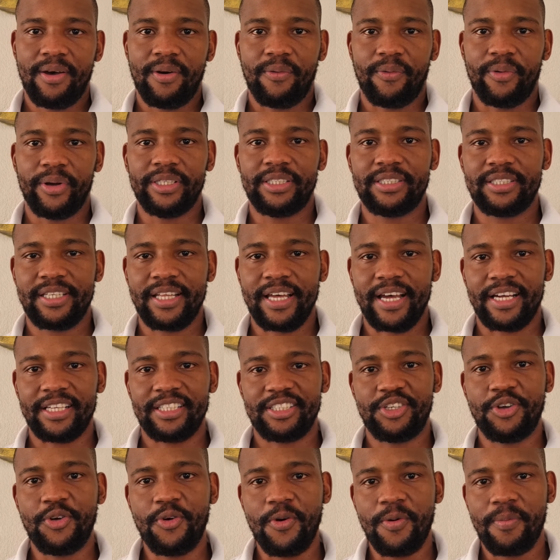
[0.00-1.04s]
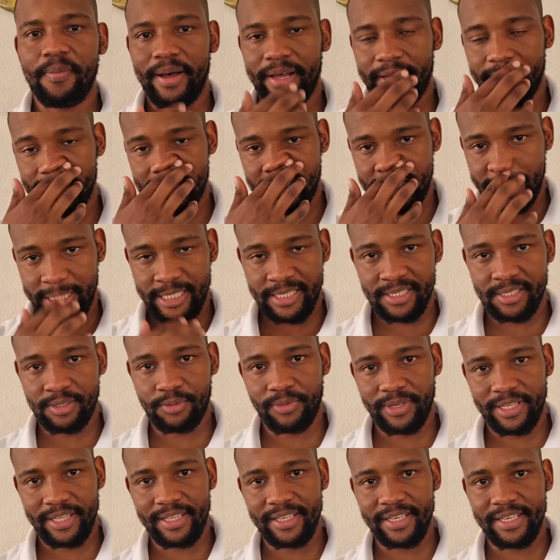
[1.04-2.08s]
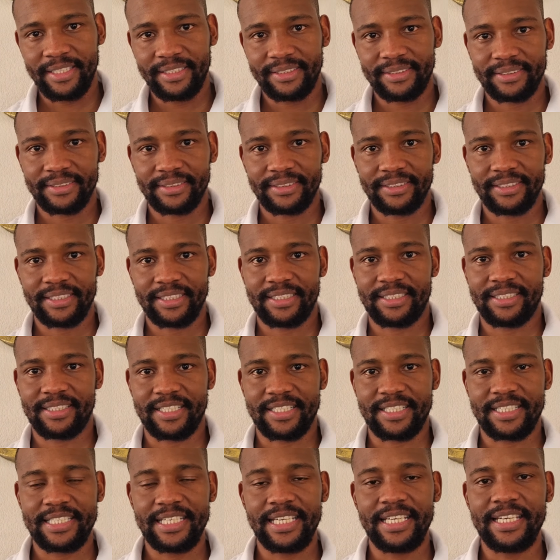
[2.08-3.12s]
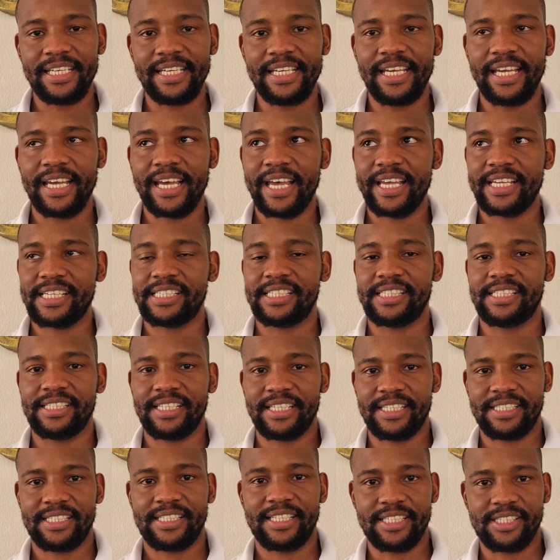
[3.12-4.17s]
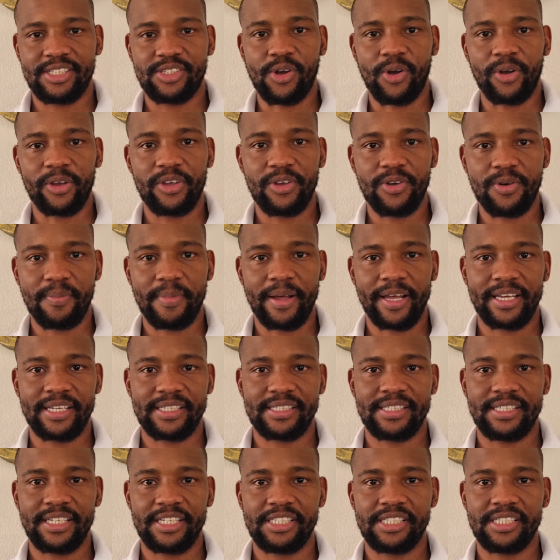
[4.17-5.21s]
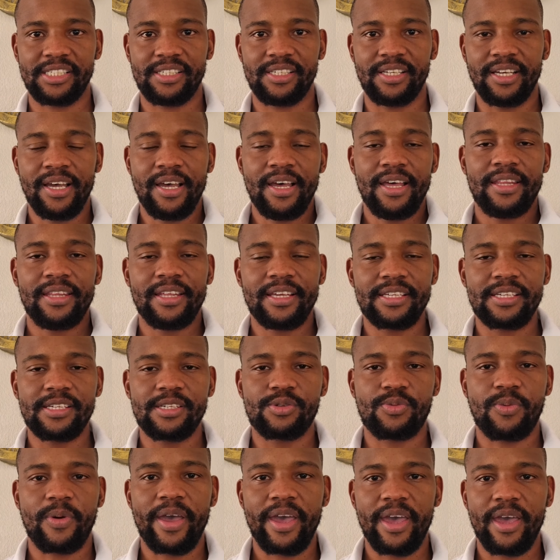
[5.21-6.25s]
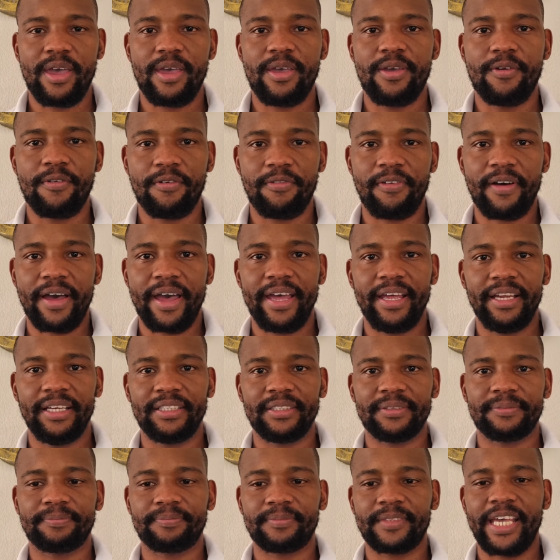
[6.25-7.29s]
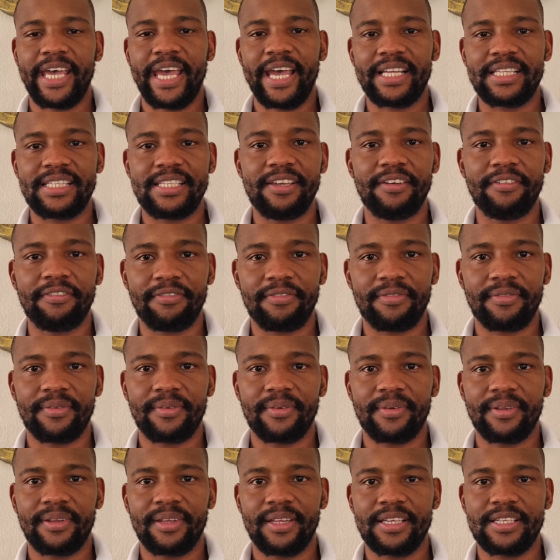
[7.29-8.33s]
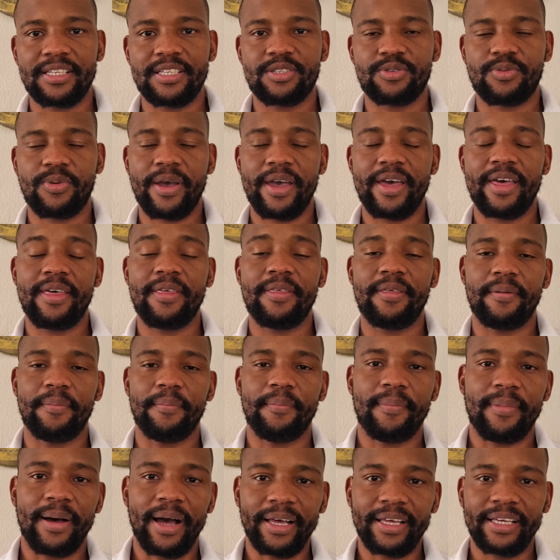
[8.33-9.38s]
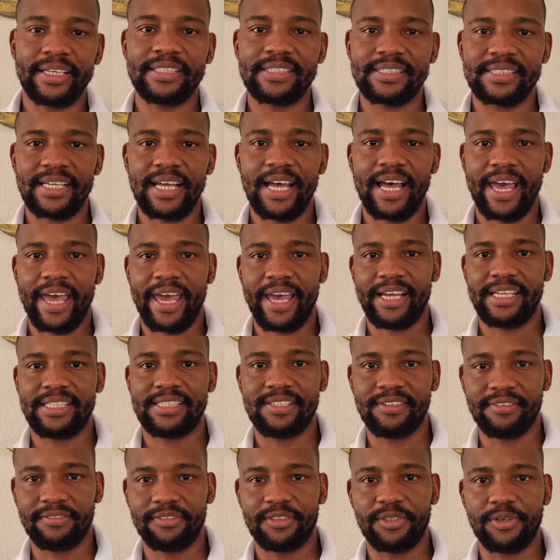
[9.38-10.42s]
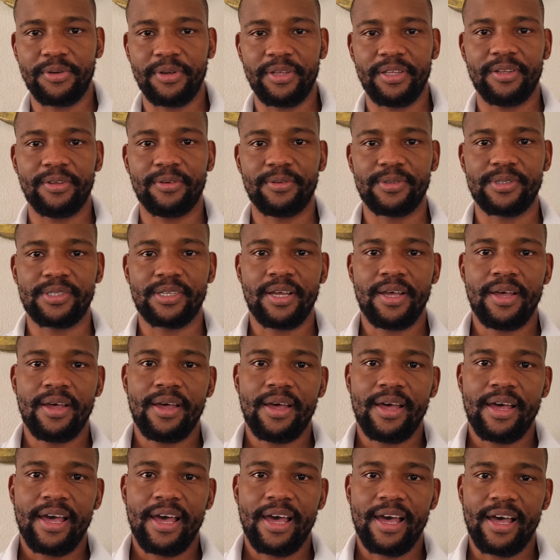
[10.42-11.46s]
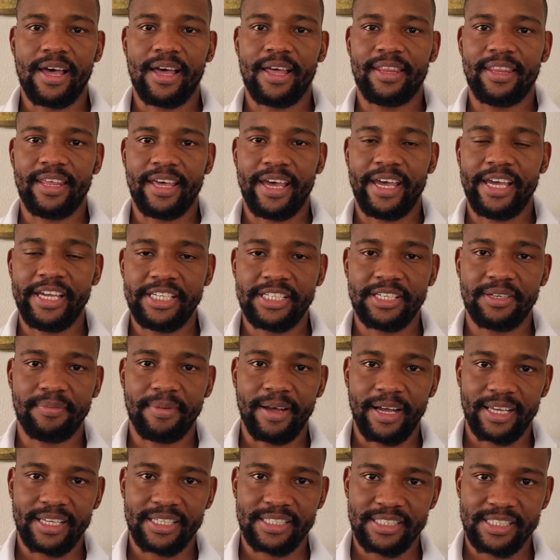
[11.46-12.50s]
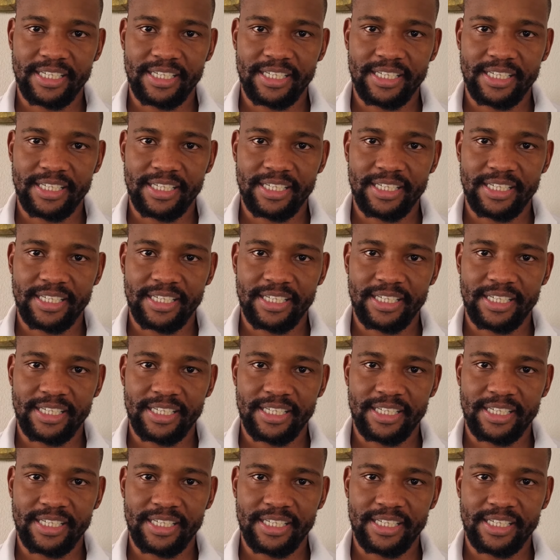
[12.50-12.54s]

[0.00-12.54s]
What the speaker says: which there are two market sessions within it. There's the Sydney and there's the Tokyo market session. This is where you find active, this is where the markets are active during those the Asian market